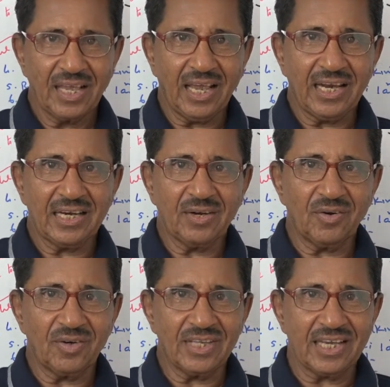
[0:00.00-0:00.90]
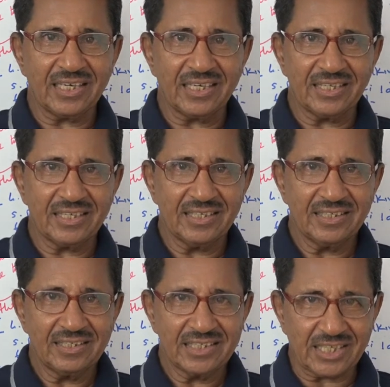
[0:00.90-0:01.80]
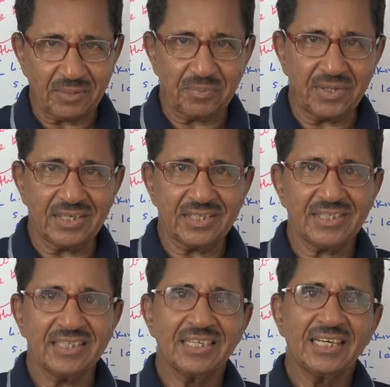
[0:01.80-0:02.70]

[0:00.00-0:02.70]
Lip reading: and all that striptease